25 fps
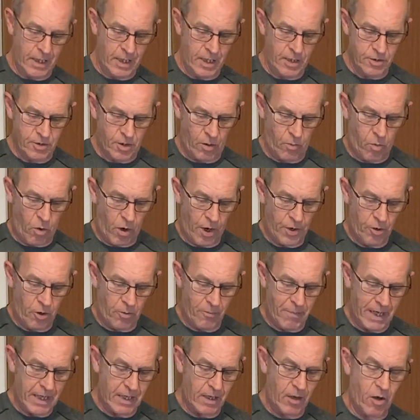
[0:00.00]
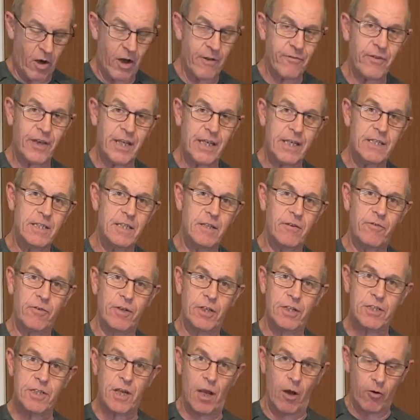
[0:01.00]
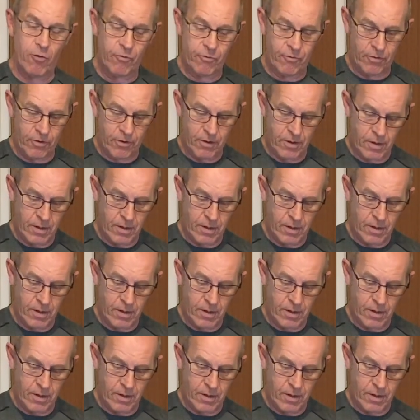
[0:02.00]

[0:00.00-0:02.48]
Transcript: So why not make life easy for yourself?